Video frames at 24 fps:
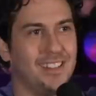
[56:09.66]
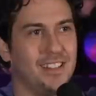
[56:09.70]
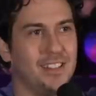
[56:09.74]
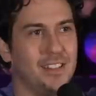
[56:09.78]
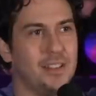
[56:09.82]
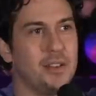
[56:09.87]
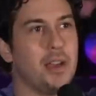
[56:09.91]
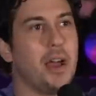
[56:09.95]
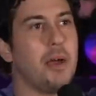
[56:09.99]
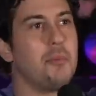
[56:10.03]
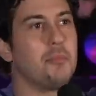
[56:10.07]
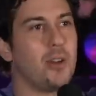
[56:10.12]

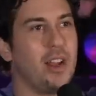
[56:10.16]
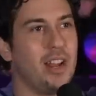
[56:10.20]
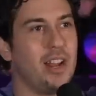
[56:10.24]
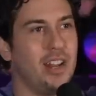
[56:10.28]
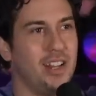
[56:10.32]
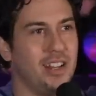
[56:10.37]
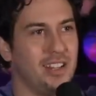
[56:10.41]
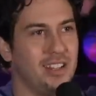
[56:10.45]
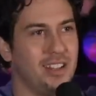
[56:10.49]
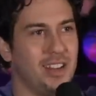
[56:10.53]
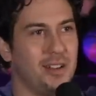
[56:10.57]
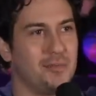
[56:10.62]
Yeah, I'm
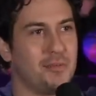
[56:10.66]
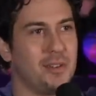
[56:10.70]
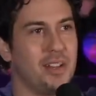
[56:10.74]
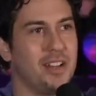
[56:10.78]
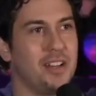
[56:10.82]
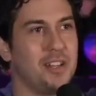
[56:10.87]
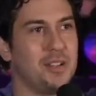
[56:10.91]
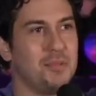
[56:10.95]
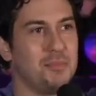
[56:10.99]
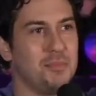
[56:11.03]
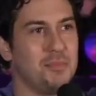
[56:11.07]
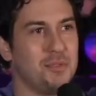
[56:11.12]
ready. I'm
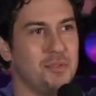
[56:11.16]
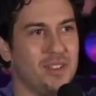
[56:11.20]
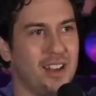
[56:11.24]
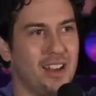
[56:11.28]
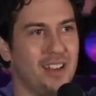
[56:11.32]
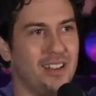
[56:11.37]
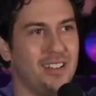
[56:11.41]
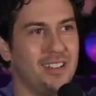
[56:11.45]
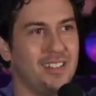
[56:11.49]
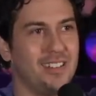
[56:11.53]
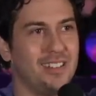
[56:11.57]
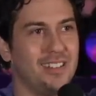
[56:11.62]
ready to move
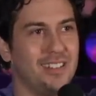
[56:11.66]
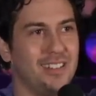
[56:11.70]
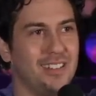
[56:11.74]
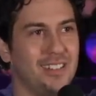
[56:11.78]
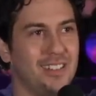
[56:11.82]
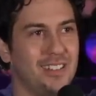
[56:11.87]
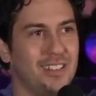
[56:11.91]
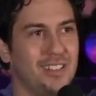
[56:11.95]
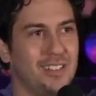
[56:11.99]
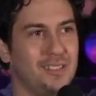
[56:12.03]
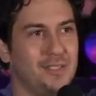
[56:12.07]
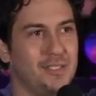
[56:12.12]
out.
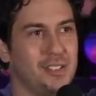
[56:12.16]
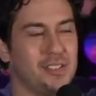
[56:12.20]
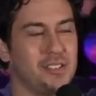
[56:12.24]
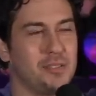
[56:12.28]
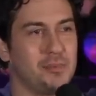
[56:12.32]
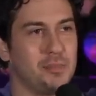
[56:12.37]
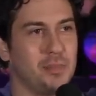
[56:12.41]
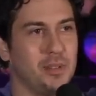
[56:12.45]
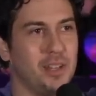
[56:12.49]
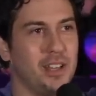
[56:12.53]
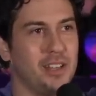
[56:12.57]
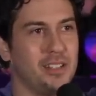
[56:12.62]
Yeah. Of
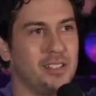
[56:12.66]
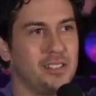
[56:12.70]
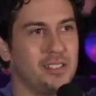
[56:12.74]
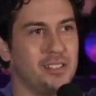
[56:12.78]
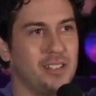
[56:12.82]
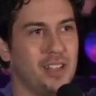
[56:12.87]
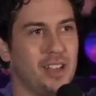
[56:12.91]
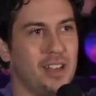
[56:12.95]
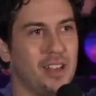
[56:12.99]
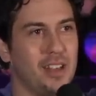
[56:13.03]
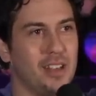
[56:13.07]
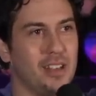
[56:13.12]
this place. Yeah.